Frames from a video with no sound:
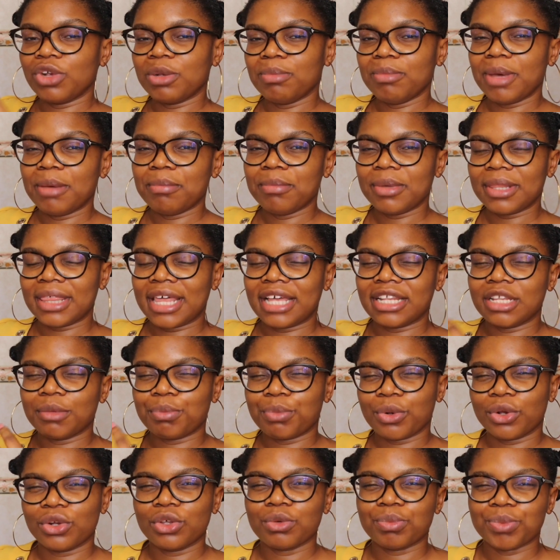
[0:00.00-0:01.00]
remember that the
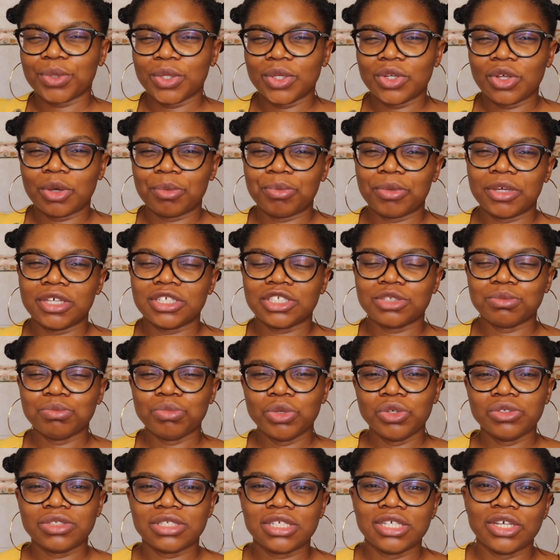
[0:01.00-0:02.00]
product buildup is
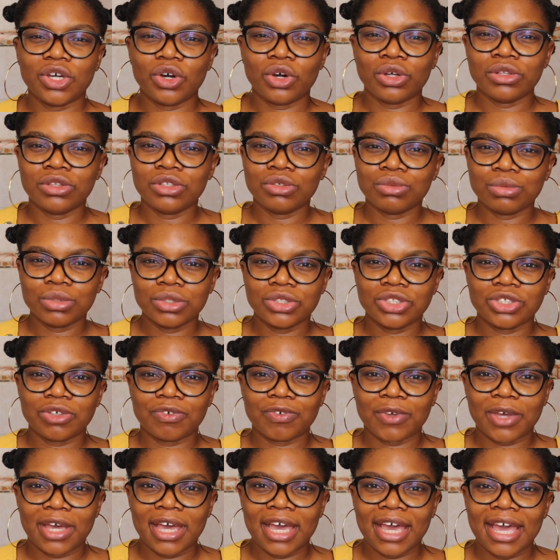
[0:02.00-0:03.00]
mostly on the roots
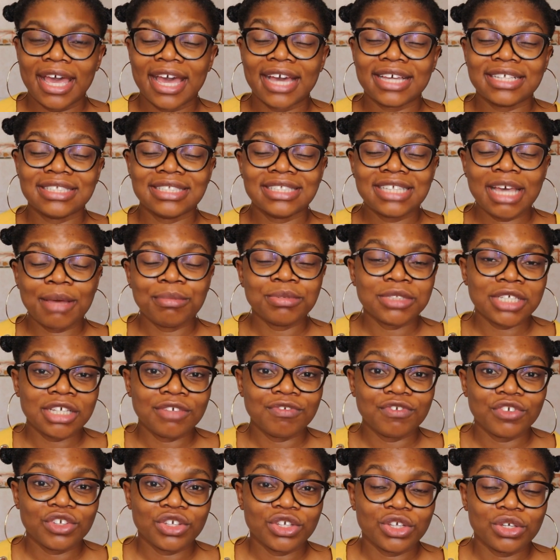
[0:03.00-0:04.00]
of your hair, except
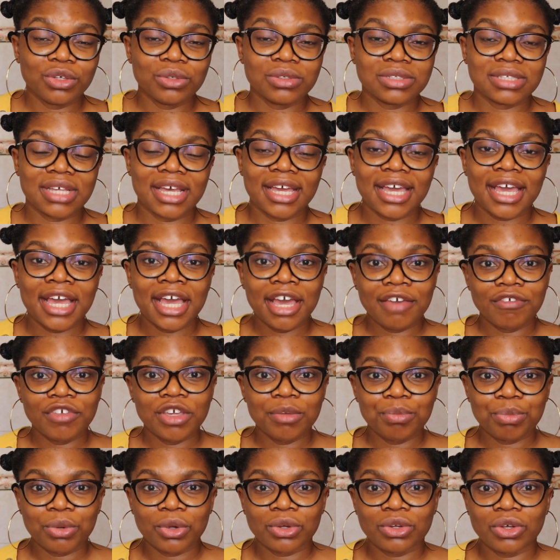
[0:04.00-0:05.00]
if you use like
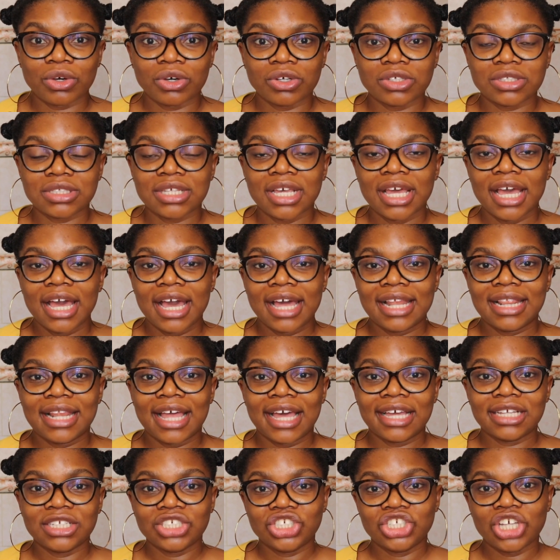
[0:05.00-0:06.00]
heavy products
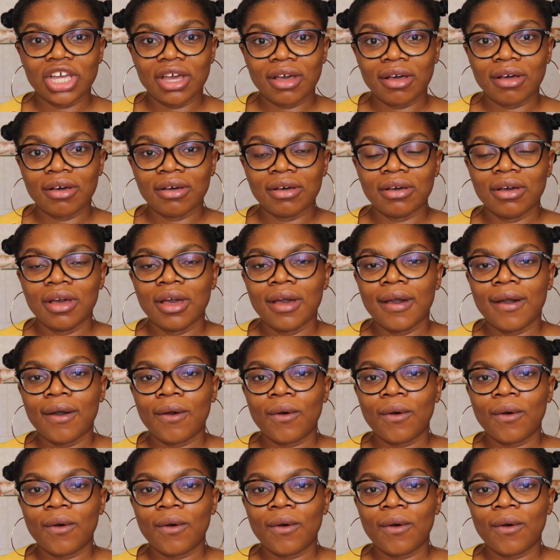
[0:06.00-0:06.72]
like gel